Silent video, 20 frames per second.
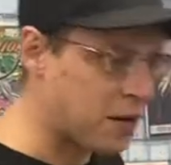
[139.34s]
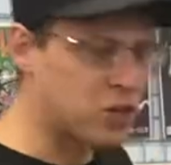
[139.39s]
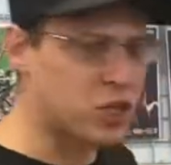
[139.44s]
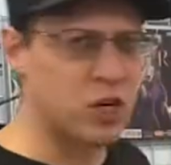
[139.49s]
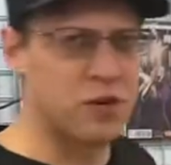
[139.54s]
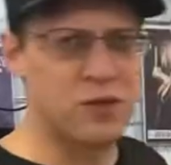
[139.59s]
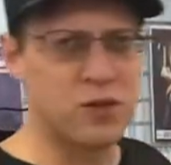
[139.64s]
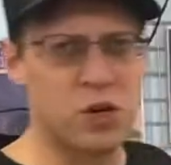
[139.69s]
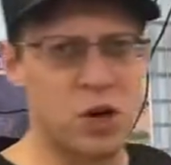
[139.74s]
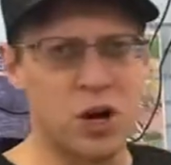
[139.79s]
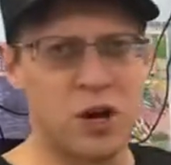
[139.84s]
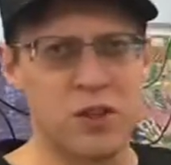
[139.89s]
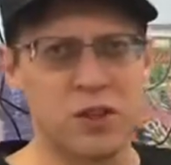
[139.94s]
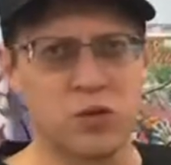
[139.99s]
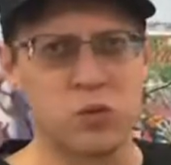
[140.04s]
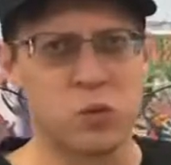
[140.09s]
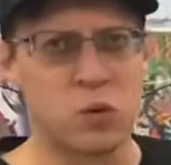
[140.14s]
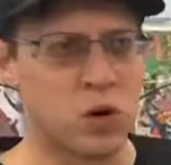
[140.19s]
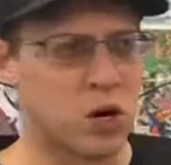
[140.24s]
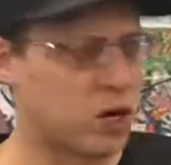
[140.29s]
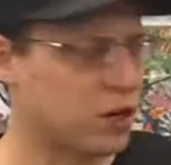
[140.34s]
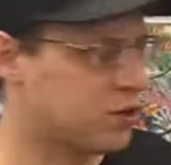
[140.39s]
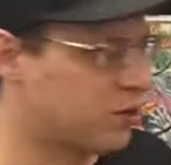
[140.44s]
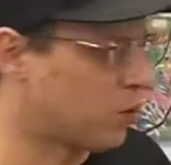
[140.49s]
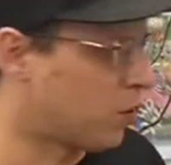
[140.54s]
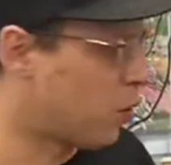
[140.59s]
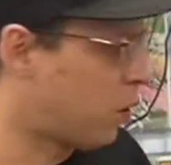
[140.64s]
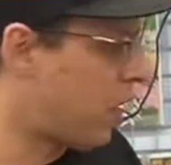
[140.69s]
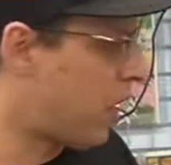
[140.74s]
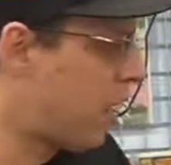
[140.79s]
sure if you know how this works.
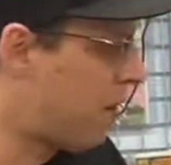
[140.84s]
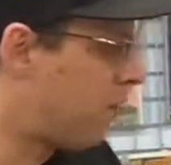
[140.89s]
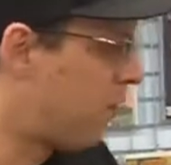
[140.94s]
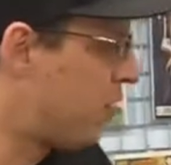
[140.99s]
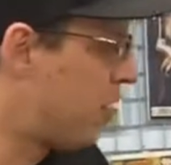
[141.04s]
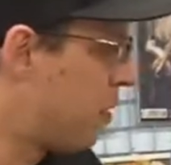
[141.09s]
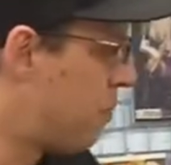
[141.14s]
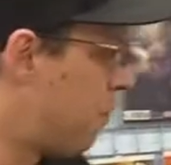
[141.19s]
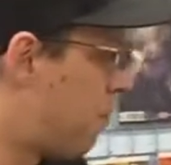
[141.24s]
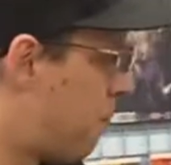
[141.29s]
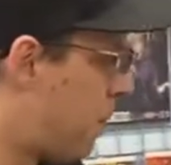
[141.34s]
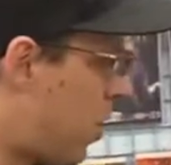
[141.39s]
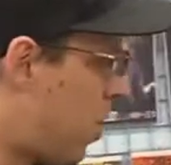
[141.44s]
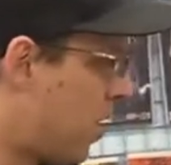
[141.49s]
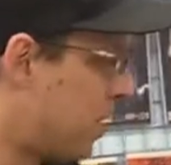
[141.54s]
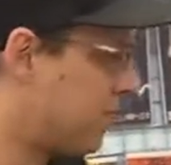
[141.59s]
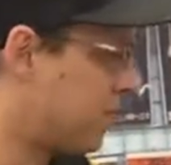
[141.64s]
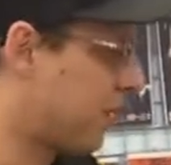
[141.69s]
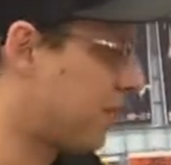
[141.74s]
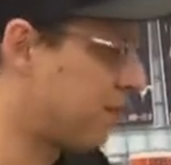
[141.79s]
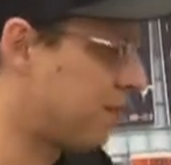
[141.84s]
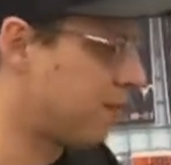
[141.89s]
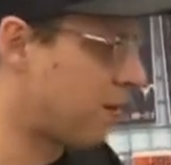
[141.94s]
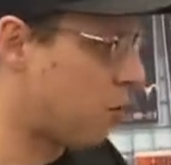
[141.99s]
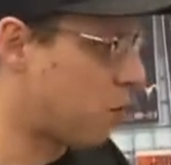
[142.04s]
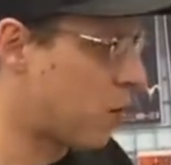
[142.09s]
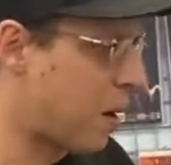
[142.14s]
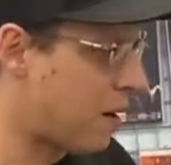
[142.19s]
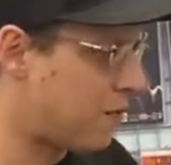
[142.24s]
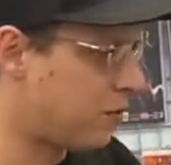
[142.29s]
So every box has a
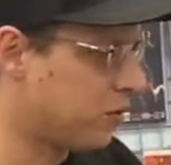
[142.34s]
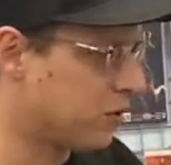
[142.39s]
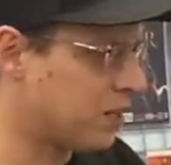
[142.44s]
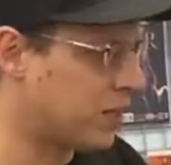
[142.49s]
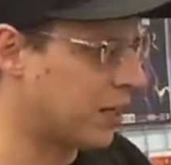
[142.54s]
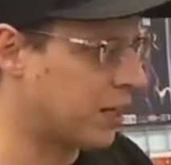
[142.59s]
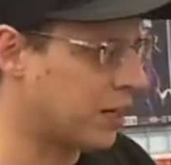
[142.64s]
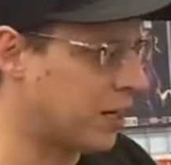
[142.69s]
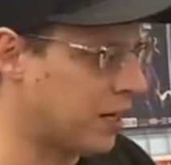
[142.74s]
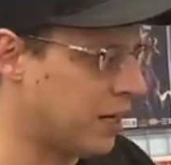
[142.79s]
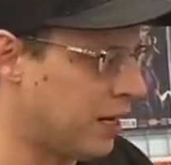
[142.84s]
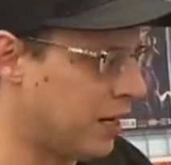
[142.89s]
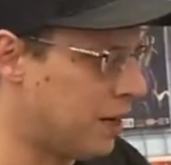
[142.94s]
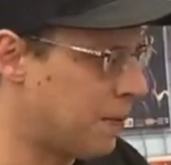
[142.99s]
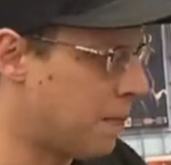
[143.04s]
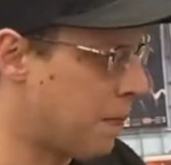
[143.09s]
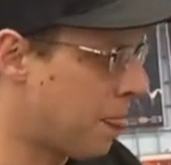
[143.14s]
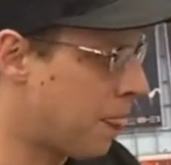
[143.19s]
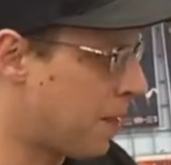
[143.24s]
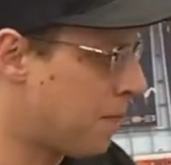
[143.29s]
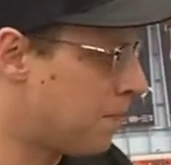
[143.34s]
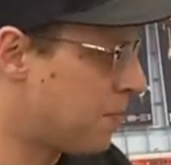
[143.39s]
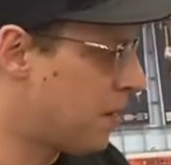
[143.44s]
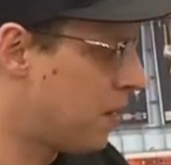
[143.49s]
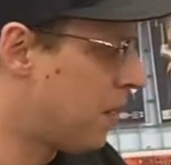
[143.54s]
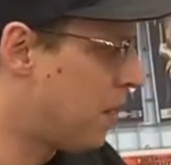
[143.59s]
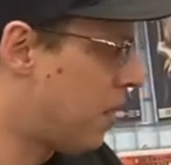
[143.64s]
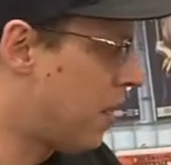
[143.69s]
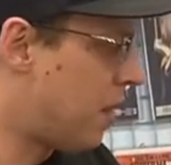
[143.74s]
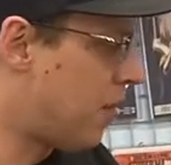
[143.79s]
raffle ticket in it.
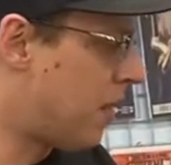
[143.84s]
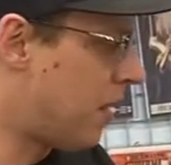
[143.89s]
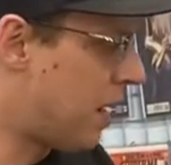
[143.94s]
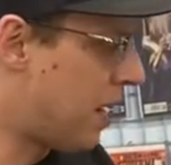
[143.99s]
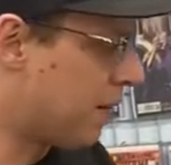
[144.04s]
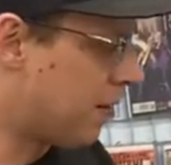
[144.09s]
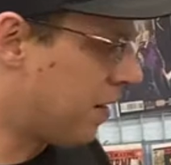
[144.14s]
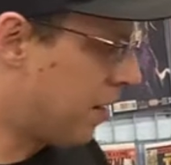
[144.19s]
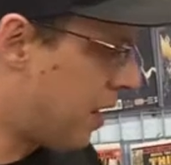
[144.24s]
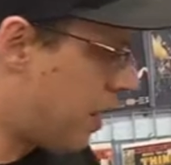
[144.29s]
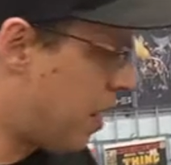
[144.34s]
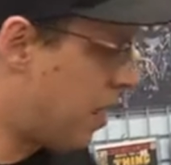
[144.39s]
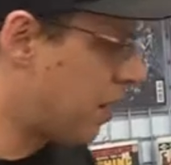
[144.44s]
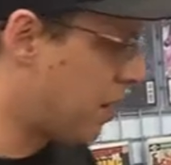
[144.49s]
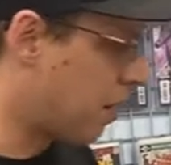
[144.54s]
And then at the end,